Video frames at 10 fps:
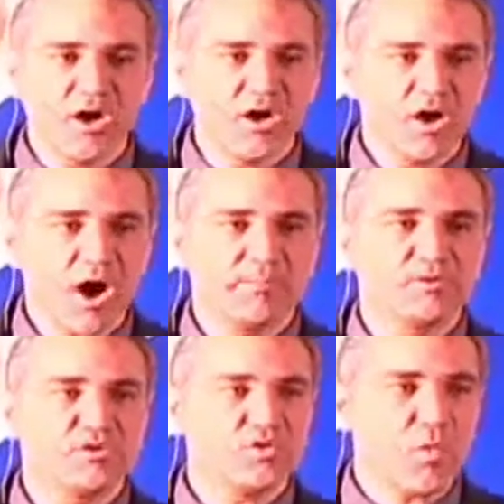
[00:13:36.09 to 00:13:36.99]
that had the
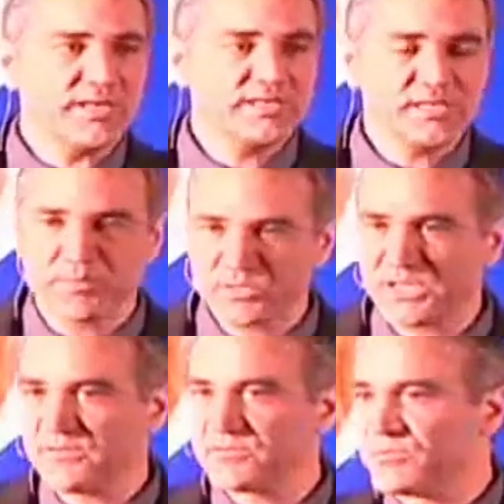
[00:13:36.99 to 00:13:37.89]
Y chromosome.
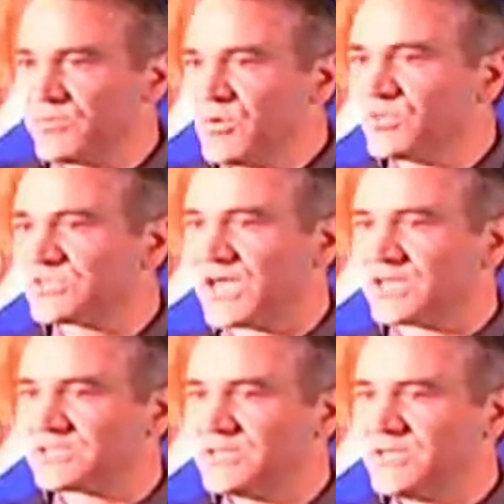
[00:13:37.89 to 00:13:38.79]
In the lung,
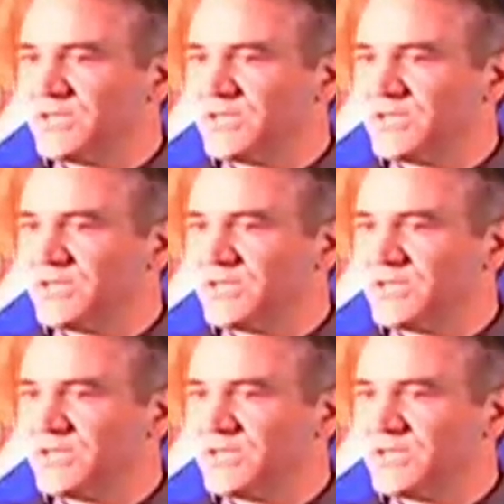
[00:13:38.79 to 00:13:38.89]
up to